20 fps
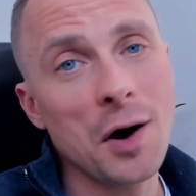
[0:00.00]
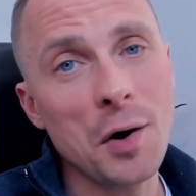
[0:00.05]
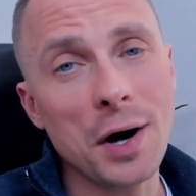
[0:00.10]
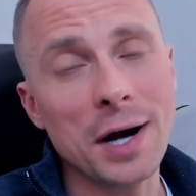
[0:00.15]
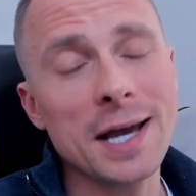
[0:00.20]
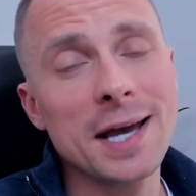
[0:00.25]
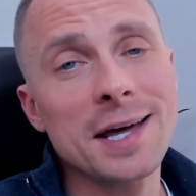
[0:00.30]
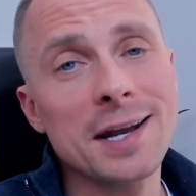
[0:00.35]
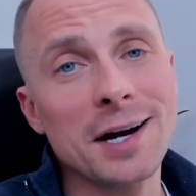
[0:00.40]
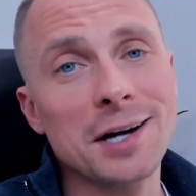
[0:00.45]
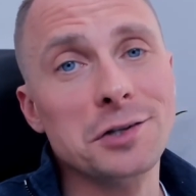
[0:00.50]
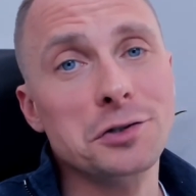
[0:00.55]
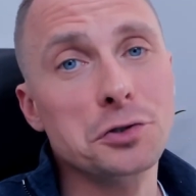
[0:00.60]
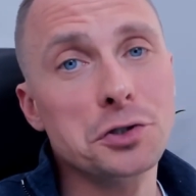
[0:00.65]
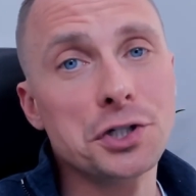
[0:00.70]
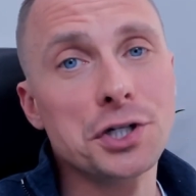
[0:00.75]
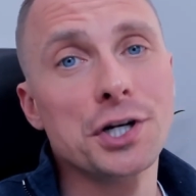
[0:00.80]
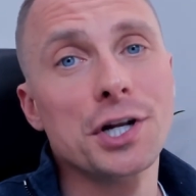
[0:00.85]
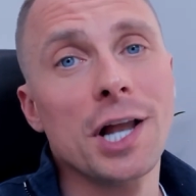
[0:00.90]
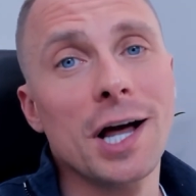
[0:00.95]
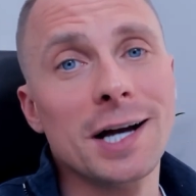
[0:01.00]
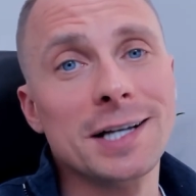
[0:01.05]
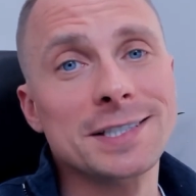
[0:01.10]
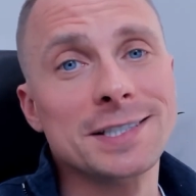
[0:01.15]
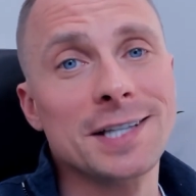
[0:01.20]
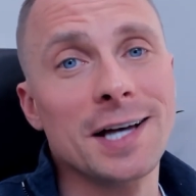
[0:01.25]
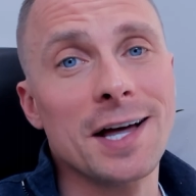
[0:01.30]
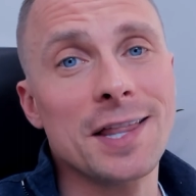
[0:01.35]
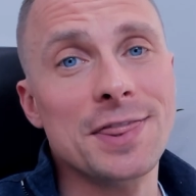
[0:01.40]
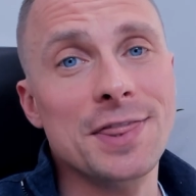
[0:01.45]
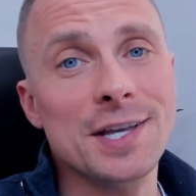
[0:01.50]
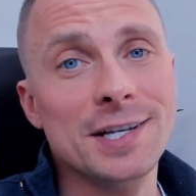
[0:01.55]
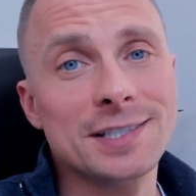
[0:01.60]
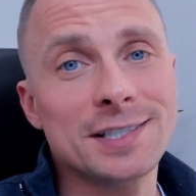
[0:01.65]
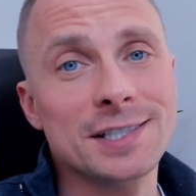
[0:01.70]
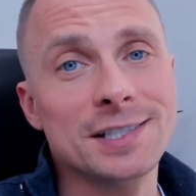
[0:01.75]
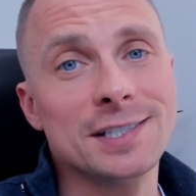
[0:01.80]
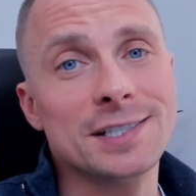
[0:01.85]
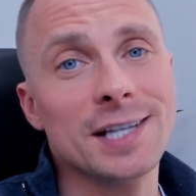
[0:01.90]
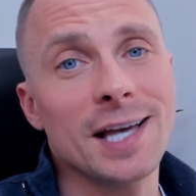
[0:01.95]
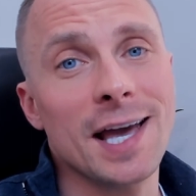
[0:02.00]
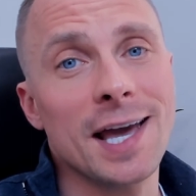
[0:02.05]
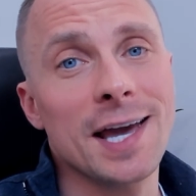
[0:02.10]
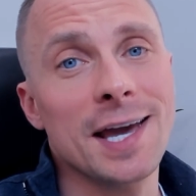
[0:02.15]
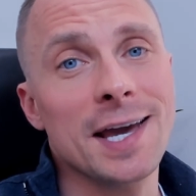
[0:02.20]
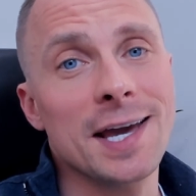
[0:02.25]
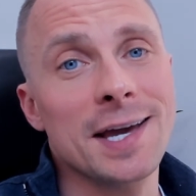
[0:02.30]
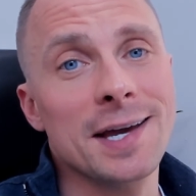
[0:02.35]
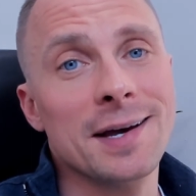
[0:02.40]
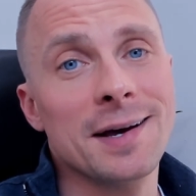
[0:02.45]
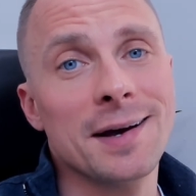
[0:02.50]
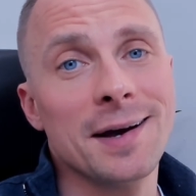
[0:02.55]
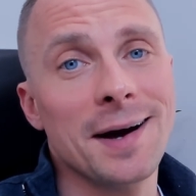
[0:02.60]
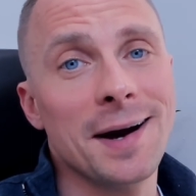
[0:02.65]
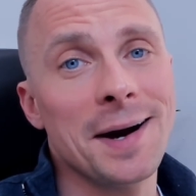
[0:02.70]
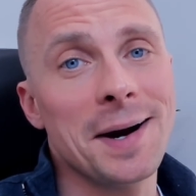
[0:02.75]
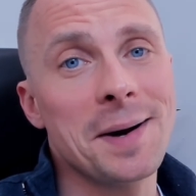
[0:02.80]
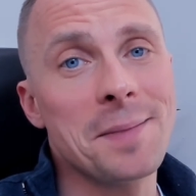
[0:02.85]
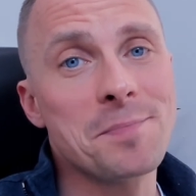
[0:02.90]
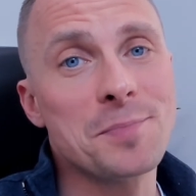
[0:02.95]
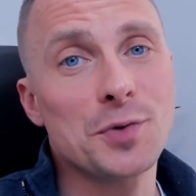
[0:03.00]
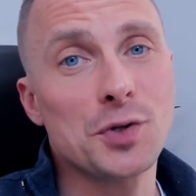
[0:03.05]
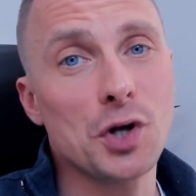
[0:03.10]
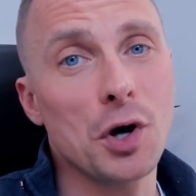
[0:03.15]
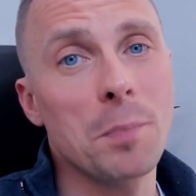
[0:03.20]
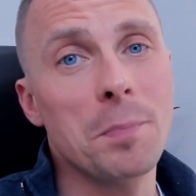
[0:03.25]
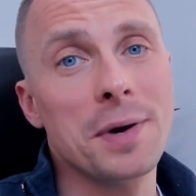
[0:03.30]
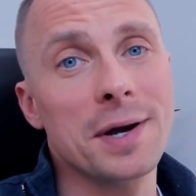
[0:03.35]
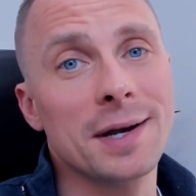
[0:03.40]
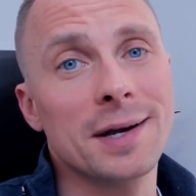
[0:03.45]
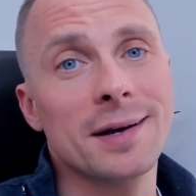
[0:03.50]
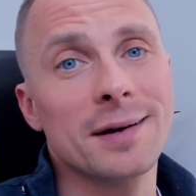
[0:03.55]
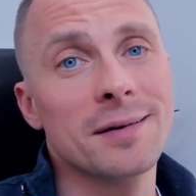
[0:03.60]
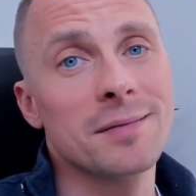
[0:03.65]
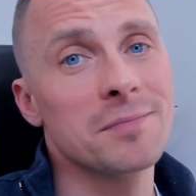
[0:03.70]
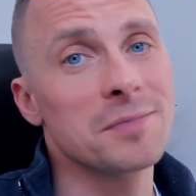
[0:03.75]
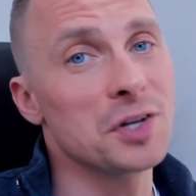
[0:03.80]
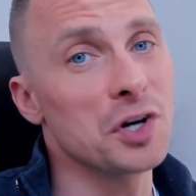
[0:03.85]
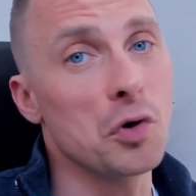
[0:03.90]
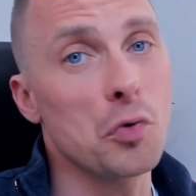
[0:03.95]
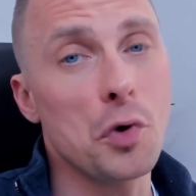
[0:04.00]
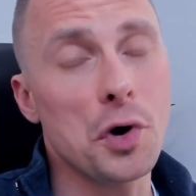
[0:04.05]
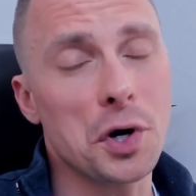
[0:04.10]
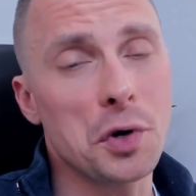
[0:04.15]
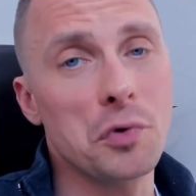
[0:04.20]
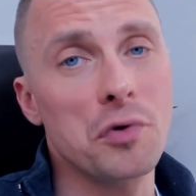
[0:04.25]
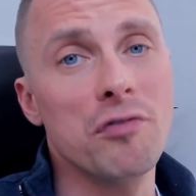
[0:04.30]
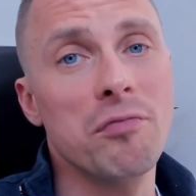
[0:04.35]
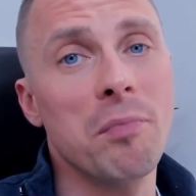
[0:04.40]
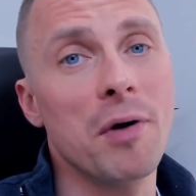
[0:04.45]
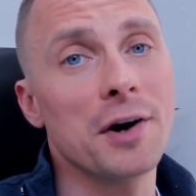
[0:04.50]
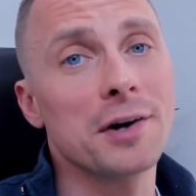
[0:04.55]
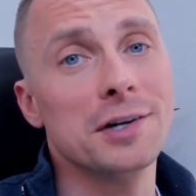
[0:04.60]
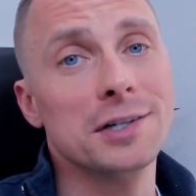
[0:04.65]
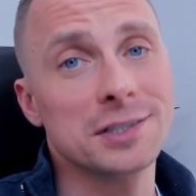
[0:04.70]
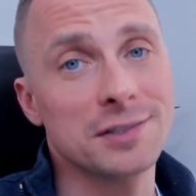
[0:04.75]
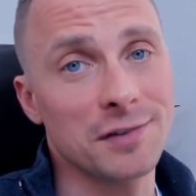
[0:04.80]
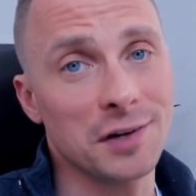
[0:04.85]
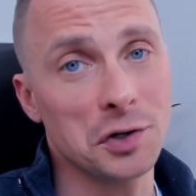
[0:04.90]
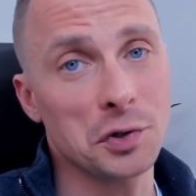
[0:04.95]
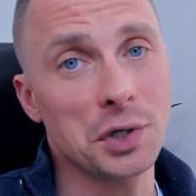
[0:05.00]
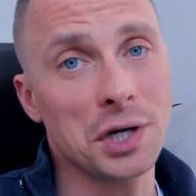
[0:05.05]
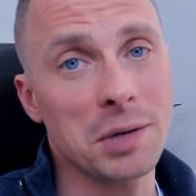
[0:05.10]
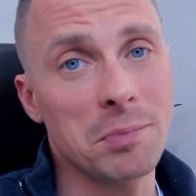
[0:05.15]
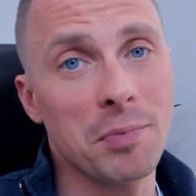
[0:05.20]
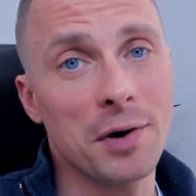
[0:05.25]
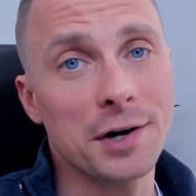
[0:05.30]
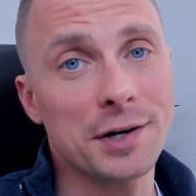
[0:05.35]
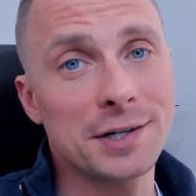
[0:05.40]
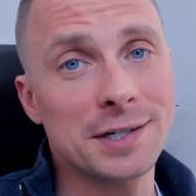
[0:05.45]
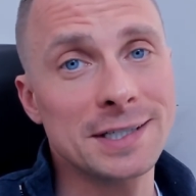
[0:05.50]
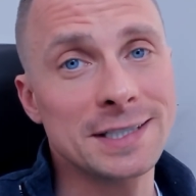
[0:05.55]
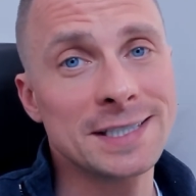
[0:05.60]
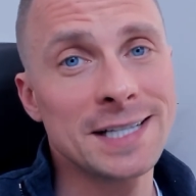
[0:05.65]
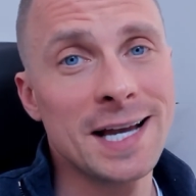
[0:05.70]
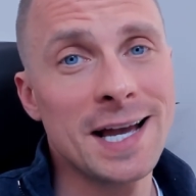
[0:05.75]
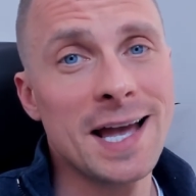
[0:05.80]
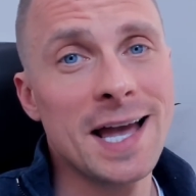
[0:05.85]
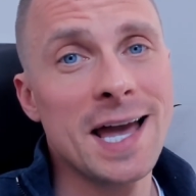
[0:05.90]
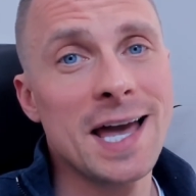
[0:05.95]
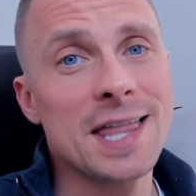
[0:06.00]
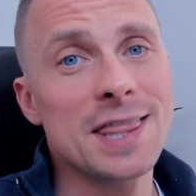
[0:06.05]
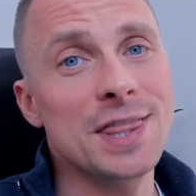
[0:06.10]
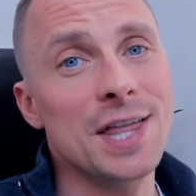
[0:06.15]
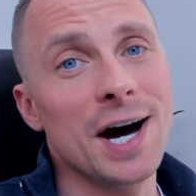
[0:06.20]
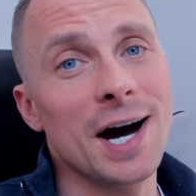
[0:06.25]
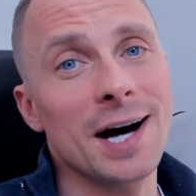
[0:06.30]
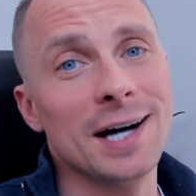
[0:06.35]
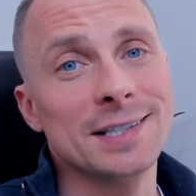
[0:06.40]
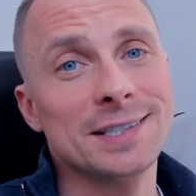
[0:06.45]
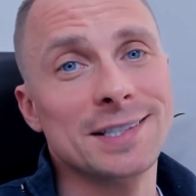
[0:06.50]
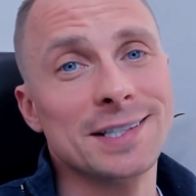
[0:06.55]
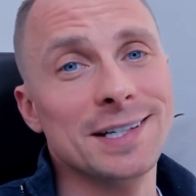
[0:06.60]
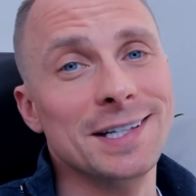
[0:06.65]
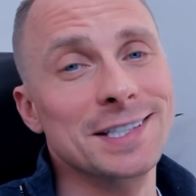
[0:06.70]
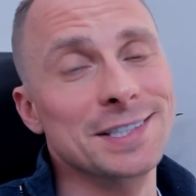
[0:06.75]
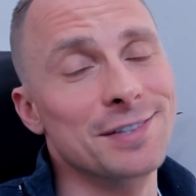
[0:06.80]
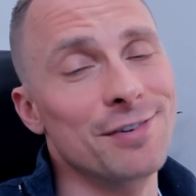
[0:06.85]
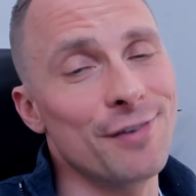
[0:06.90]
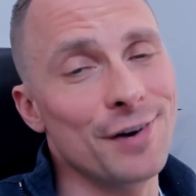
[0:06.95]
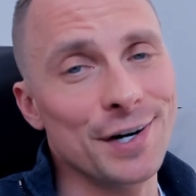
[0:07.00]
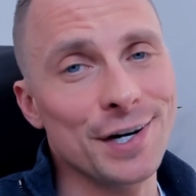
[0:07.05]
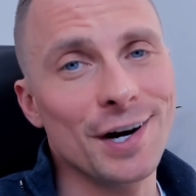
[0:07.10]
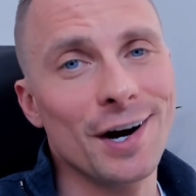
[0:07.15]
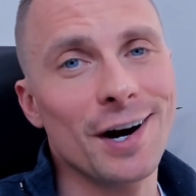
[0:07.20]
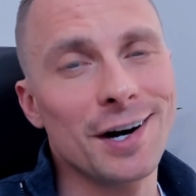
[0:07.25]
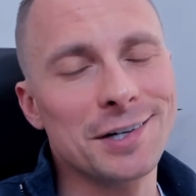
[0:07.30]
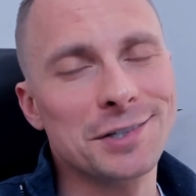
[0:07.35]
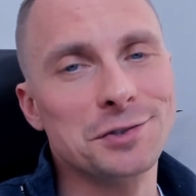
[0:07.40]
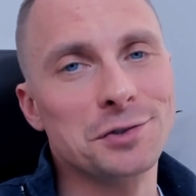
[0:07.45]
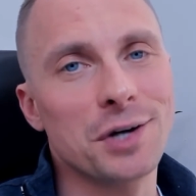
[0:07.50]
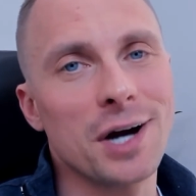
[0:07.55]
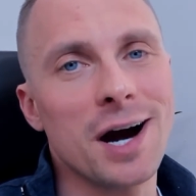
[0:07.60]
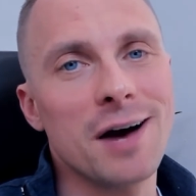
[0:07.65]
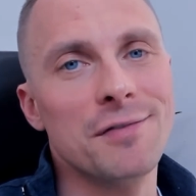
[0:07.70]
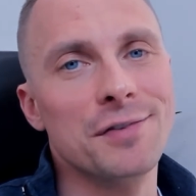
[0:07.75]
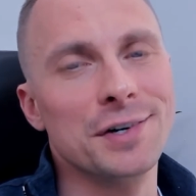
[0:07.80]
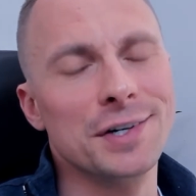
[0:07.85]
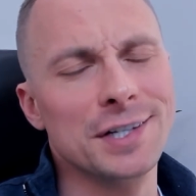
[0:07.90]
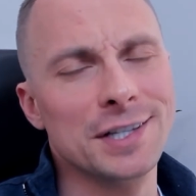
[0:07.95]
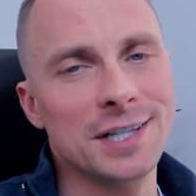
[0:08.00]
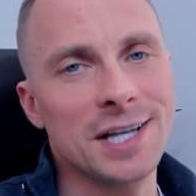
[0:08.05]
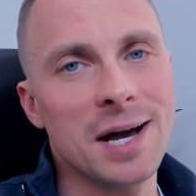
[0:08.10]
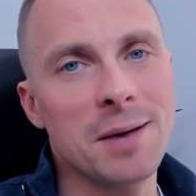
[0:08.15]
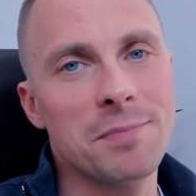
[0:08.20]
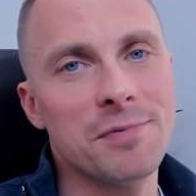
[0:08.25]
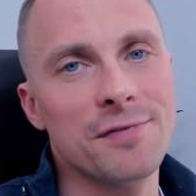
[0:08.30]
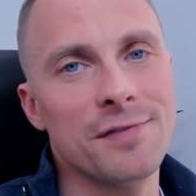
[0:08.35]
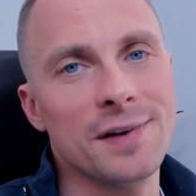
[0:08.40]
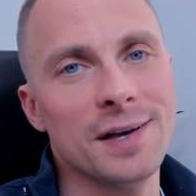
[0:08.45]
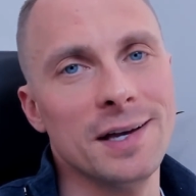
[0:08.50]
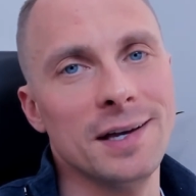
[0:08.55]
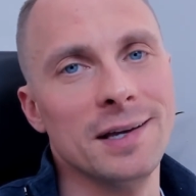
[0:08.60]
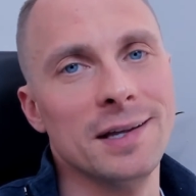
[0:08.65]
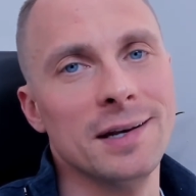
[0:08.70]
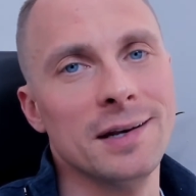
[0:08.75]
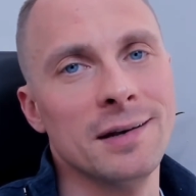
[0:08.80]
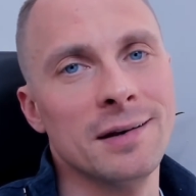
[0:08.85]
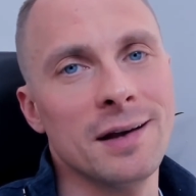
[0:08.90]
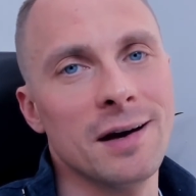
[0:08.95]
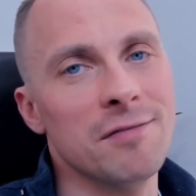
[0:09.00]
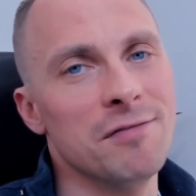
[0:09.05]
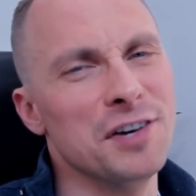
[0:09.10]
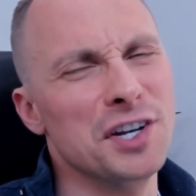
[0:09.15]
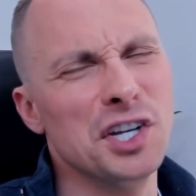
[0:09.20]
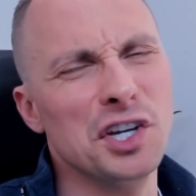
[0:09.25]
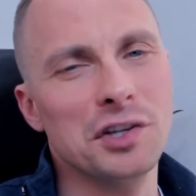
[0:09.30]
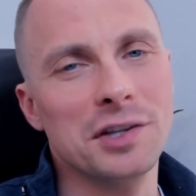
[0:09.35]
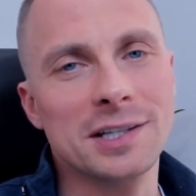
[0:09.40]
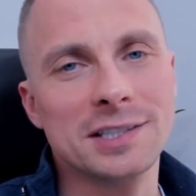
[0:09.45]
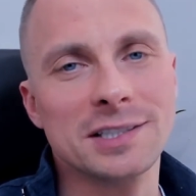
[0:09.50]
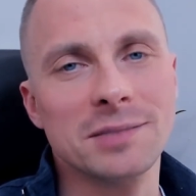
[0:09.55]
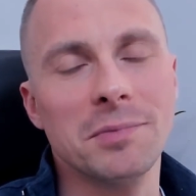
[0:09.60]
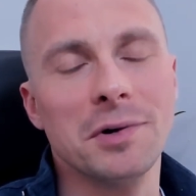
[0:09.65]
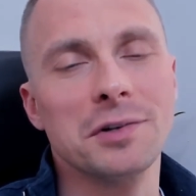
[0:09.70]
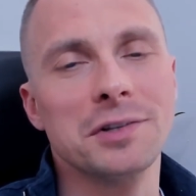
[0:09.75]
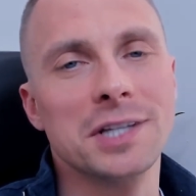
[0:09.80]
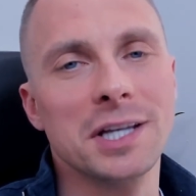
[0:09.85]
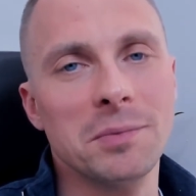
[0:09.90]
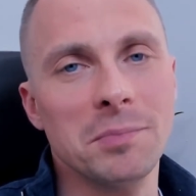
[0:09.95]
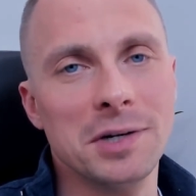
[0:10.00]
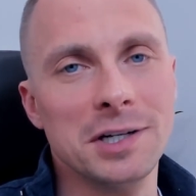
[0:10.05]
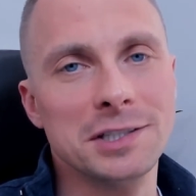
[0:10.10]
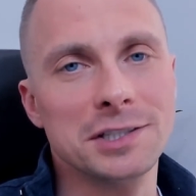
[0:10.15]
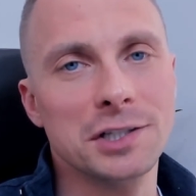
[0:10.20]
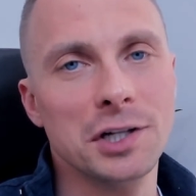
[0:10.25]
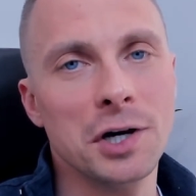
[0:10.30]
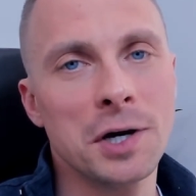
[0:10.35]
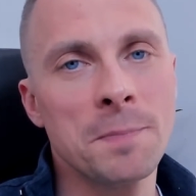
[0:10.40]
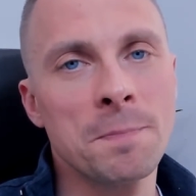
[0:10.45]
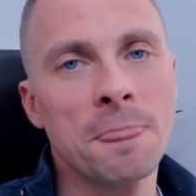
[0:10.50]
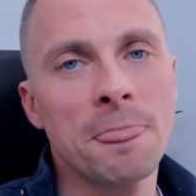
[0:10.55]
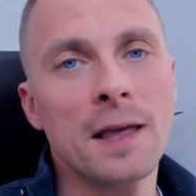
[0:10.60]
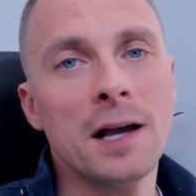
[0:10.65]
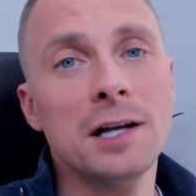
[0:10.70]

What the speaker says: again, I do realize that this is a topic, working with partners, evaluating partners, that it's very hard to cover in depth in a video that's about 10 minutes long.